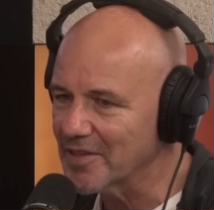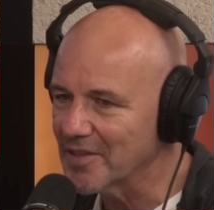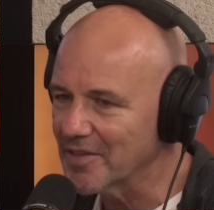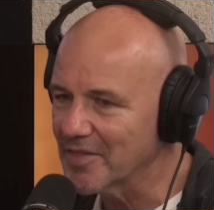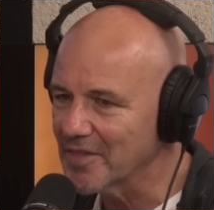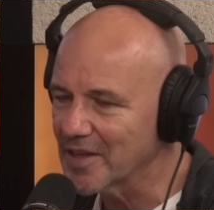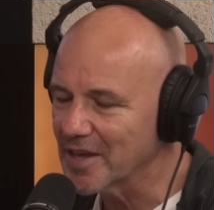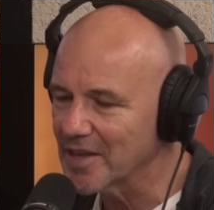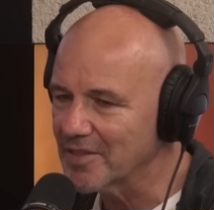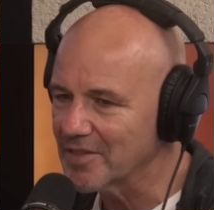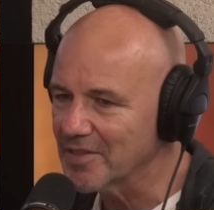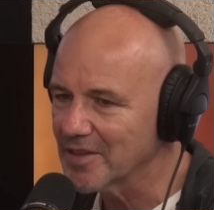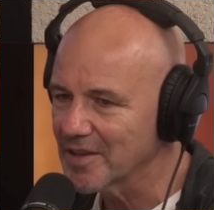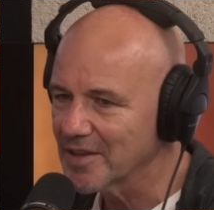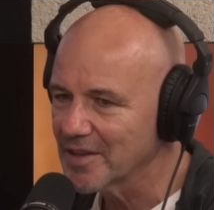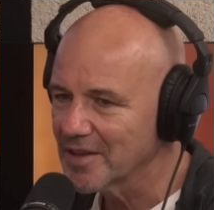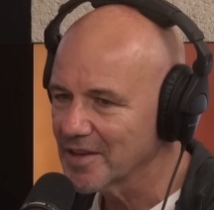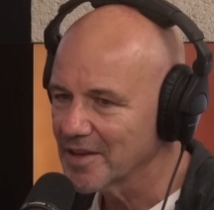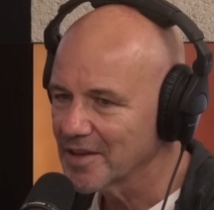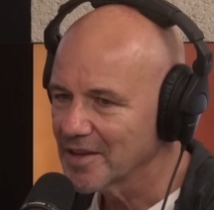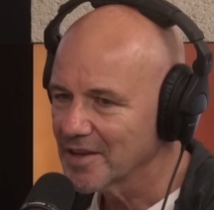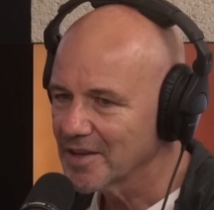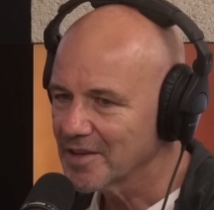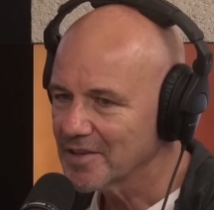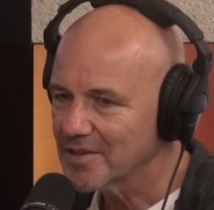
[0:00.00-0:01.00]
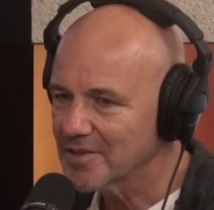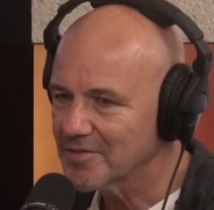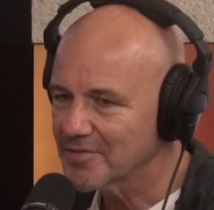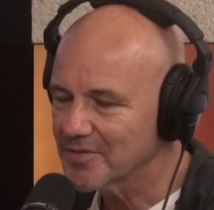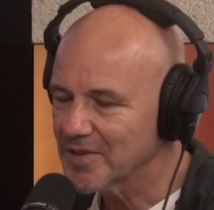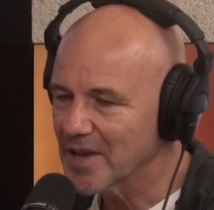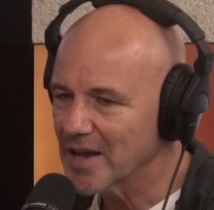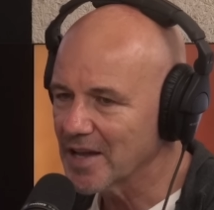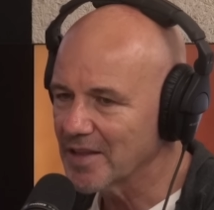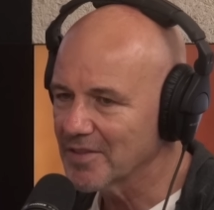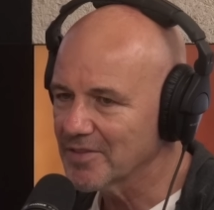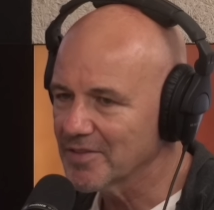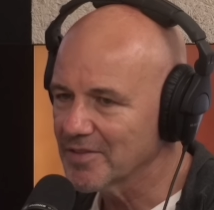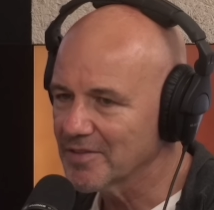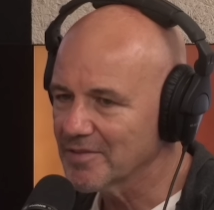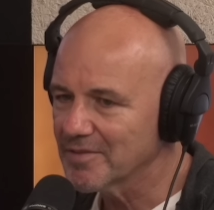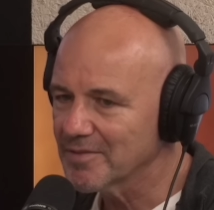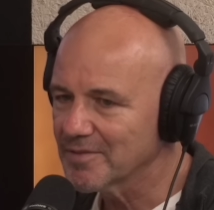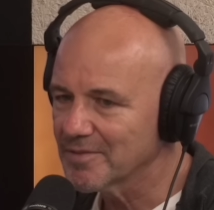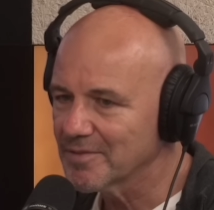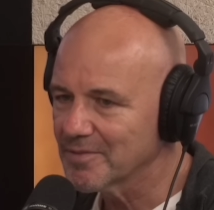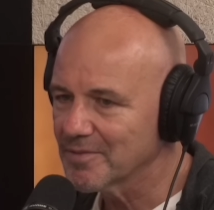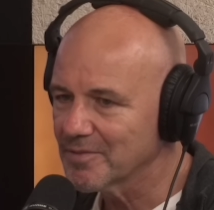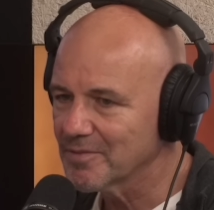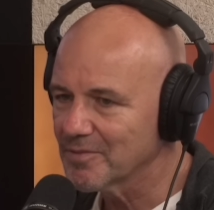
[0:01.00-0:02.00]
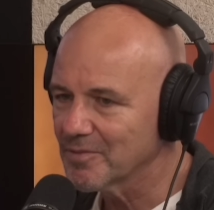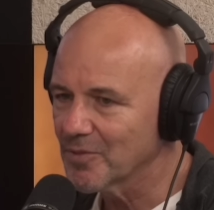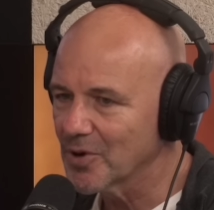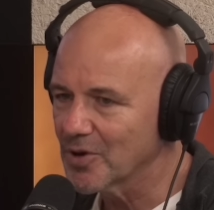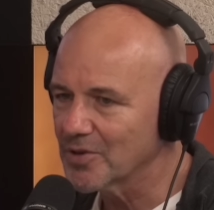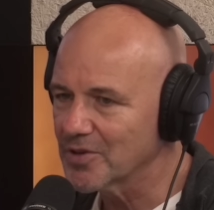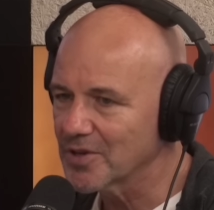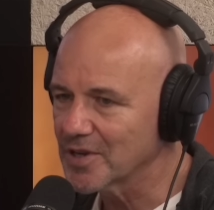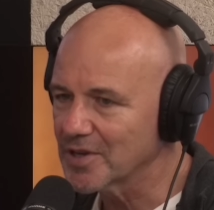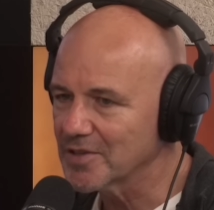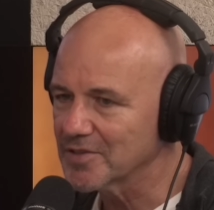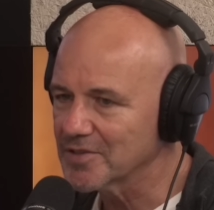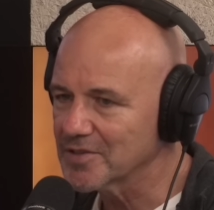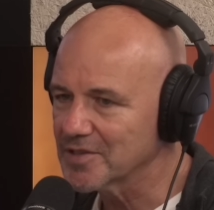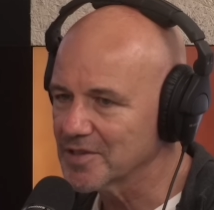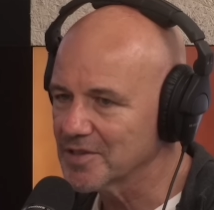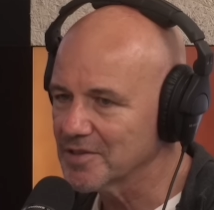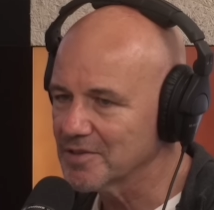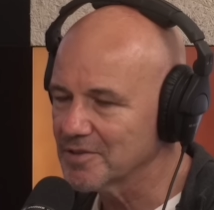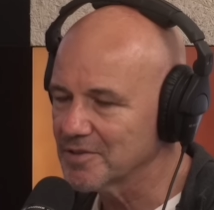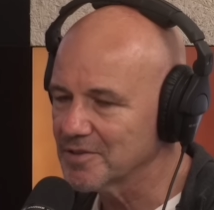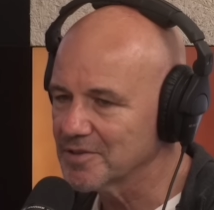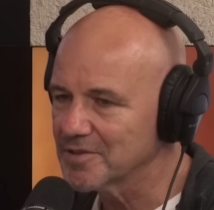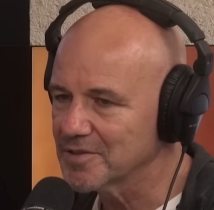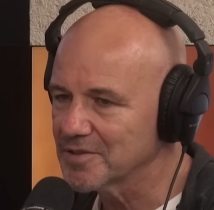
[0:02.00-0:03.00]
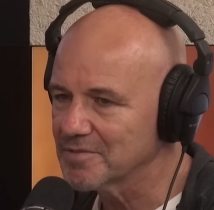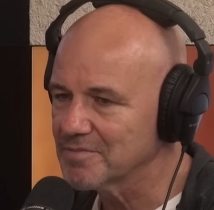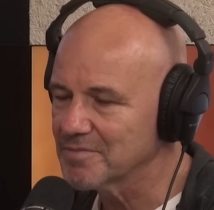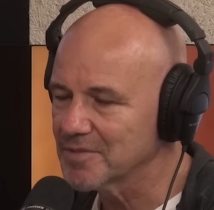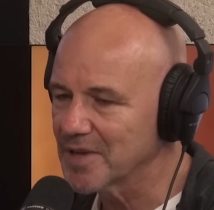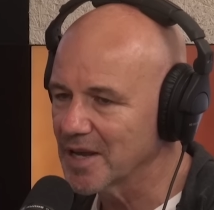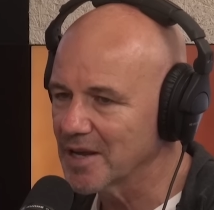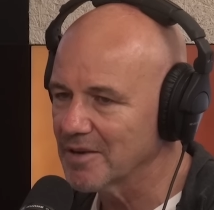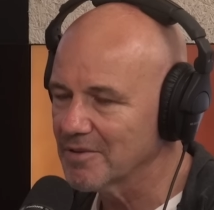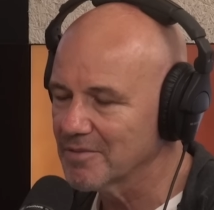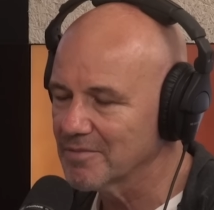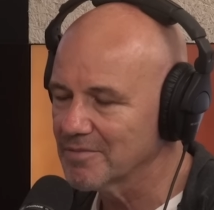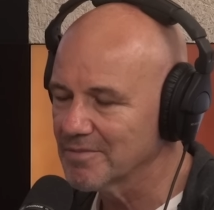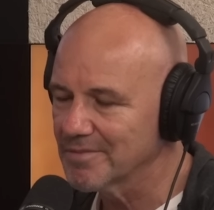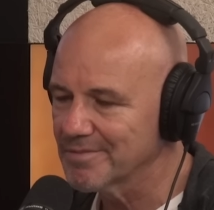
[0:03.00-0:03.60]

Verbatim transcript: And then you've done what you consider is yeah,